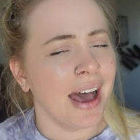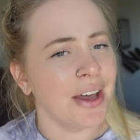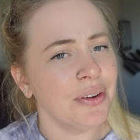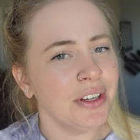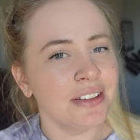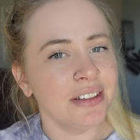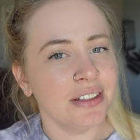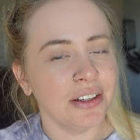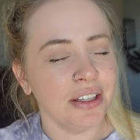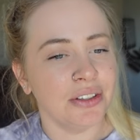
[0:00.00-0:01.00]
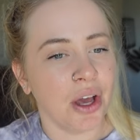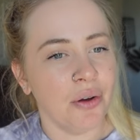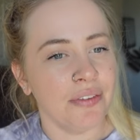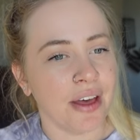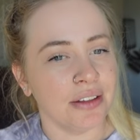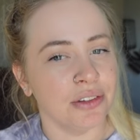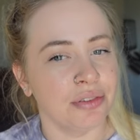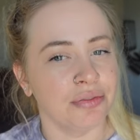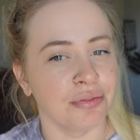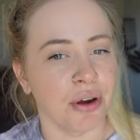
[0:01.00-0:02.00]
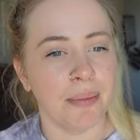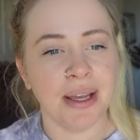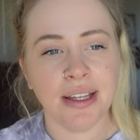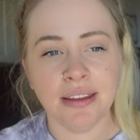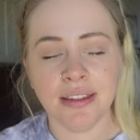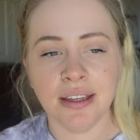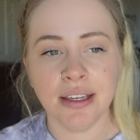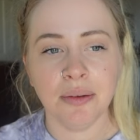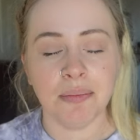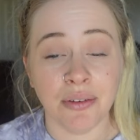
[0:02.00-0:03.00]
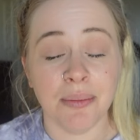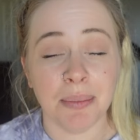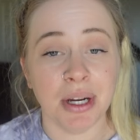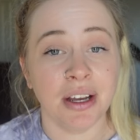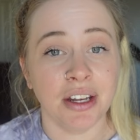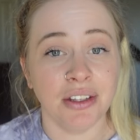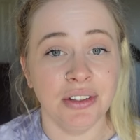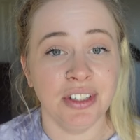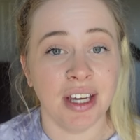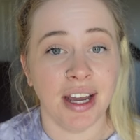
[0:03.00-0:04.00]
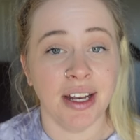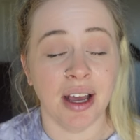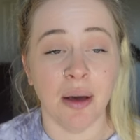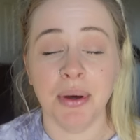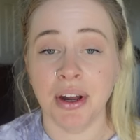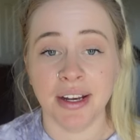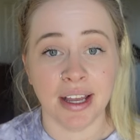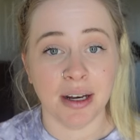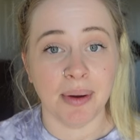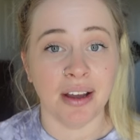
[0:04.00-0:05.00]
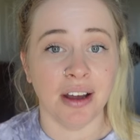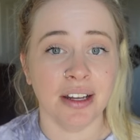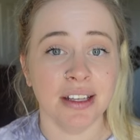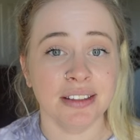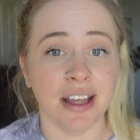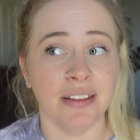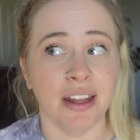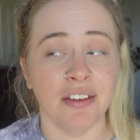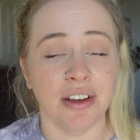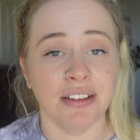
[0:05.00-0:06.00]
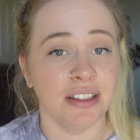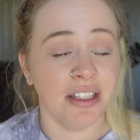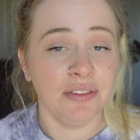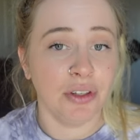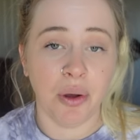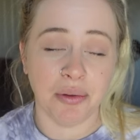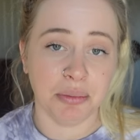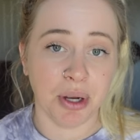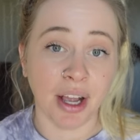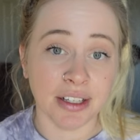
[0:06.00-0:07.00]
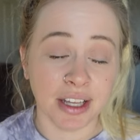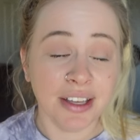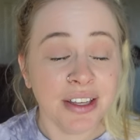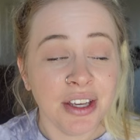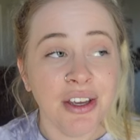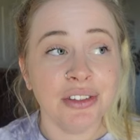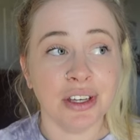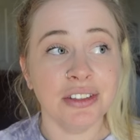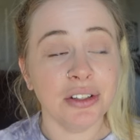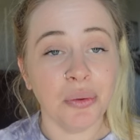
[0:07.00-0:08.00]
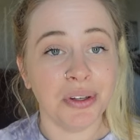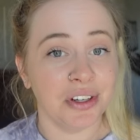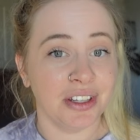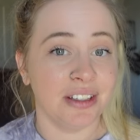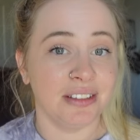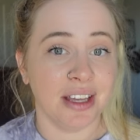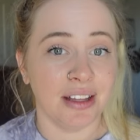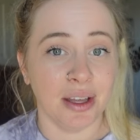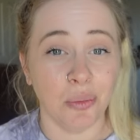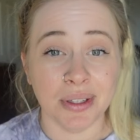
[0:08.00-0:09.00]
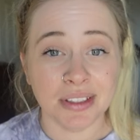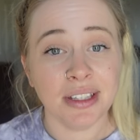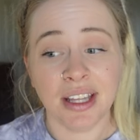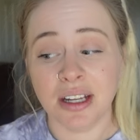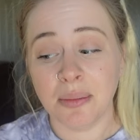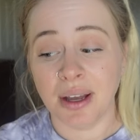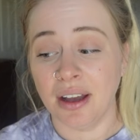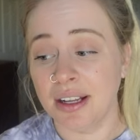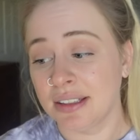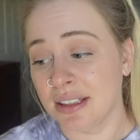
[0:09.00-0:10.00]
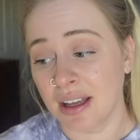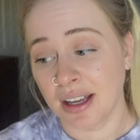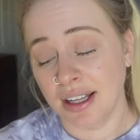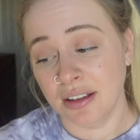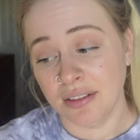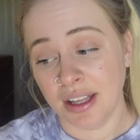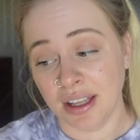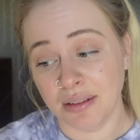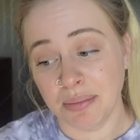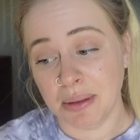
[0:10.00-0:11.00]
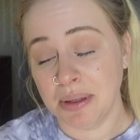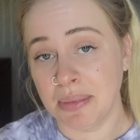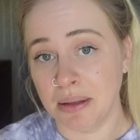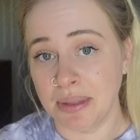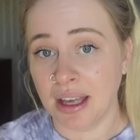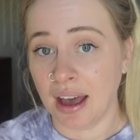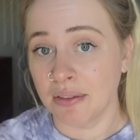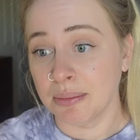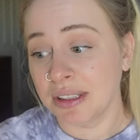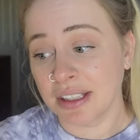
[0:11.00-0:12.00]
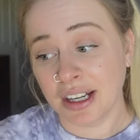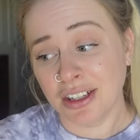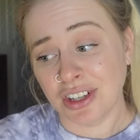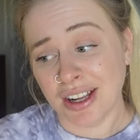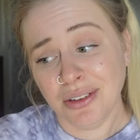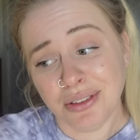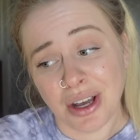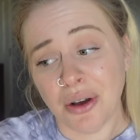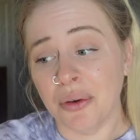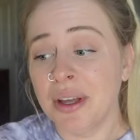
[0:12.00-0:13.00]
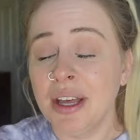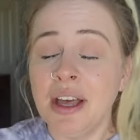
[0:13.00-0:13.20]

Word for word: I don't necessarily know if that's from anything. I remember I got a UTI and I got put on antibiotics and then I f- didn't even know I was pregnant. So I still wonder to this day, like, was it the antibiotics that kind of like maybe made me have a miscarriage? I don't know.